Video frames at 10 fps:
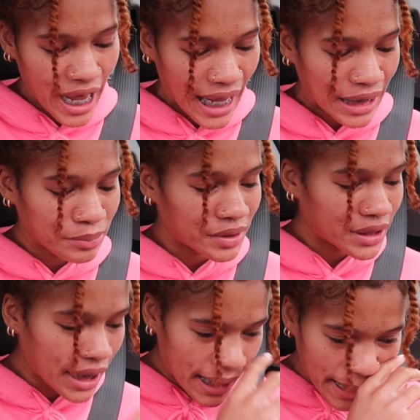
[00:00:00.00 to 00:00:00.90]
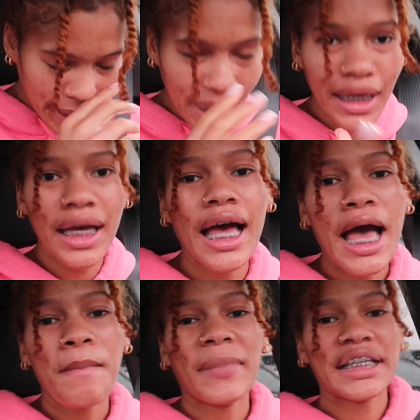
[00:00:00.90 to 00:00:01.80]
I am done.
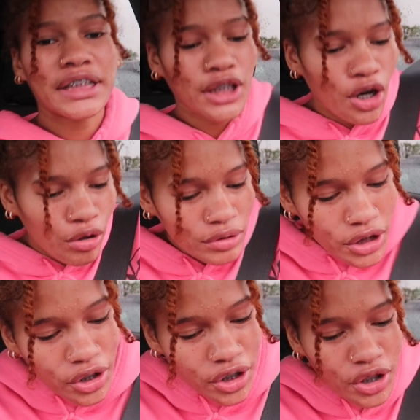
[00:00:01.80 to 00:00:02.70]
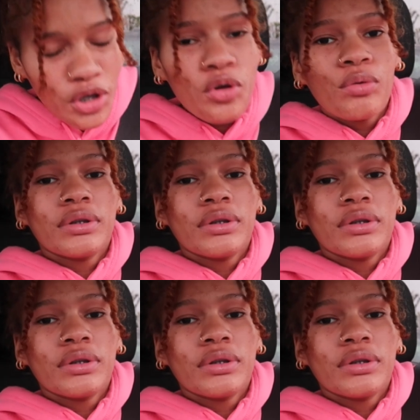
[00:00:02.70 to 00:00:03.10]
My toes are cute.